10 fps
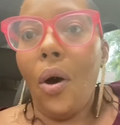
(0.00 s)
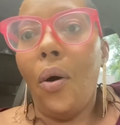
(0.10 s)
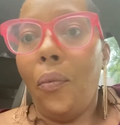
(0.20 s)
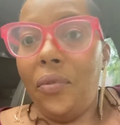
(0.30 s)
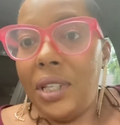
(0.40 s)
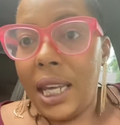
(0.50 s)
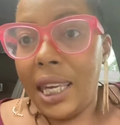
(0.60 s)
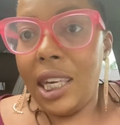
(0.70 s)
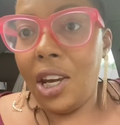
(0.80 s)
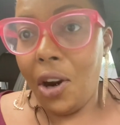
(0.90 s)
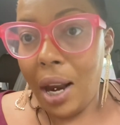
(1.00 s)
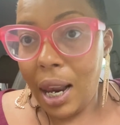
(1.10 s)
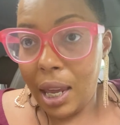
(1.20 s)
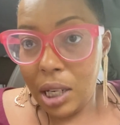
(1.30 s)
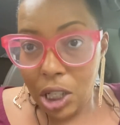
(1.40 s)
with taking her
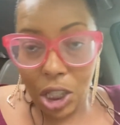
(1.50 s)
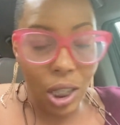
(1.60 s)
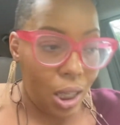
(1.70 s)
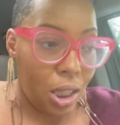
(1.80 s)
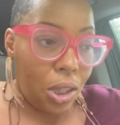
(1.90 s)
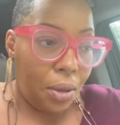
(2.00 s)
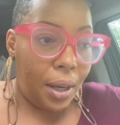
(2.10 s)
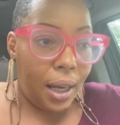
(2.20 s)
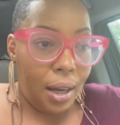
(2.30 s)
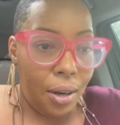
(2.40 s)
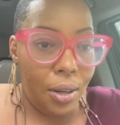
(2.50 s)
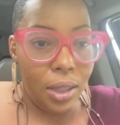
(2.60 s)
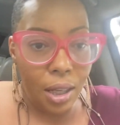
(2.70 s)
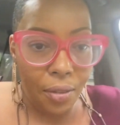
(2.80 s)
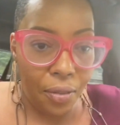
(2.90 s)
lunch. So I got her
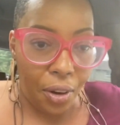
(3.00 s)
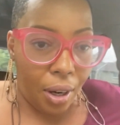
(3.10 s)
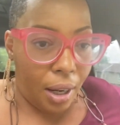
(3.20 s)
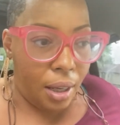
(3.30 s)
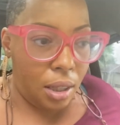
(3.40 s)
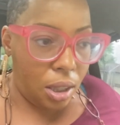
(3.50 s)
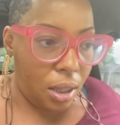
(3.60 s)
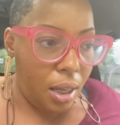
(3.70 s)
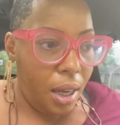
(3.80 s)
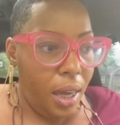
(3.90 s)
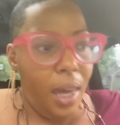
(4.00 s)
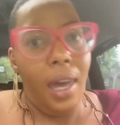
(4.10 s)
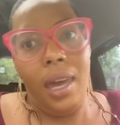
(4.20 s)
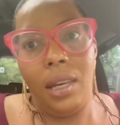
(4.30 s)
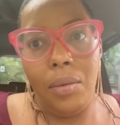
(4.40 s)
stuff for her lunch.
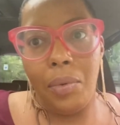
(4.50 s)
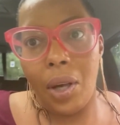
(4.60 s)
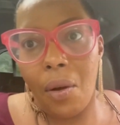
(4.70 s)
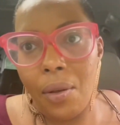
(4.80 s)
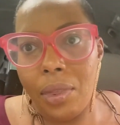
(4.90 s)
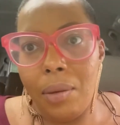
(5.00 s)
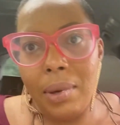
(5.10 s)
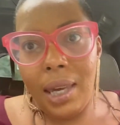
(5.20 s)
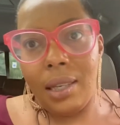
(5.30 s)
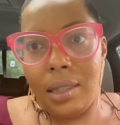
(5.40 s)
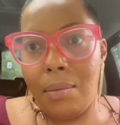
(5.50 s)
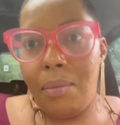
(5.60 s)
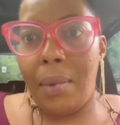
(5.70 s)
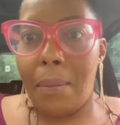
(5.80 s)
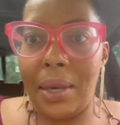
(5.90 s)
Had to bring all the bags
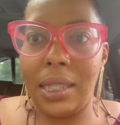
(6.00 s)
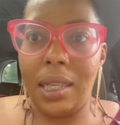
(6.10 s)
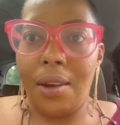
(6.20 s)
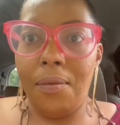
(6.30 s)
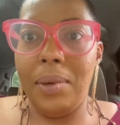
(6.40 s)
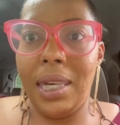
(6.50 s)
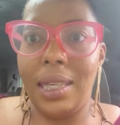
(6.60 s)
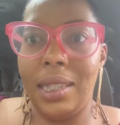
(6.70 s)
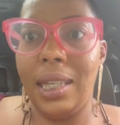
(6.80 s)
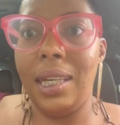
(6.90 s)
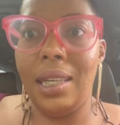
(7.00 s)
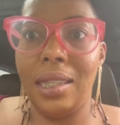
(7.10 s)
in by myself because the kids